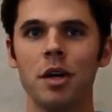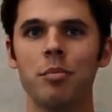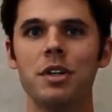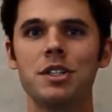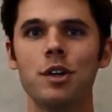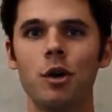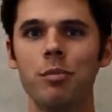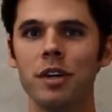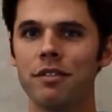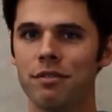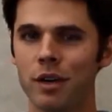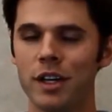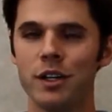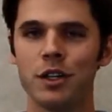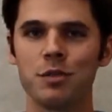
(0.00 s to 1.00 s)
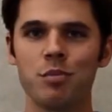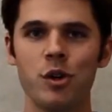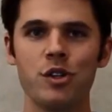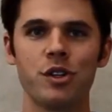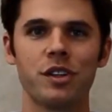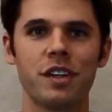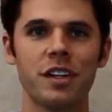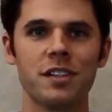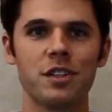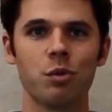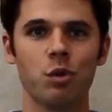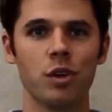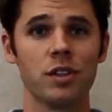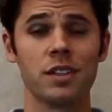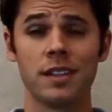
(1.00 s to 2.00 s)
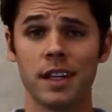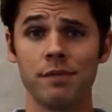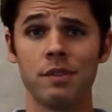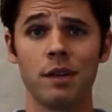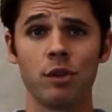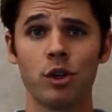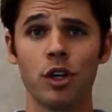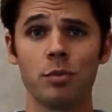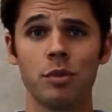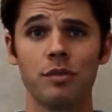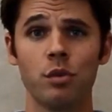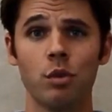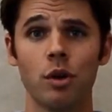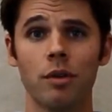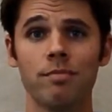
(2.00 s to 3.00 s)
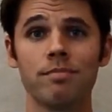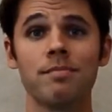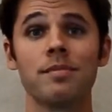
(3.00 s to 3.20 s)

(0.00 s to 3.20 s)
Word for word: but don't be afraid to expose your kids to words that they've never heard before.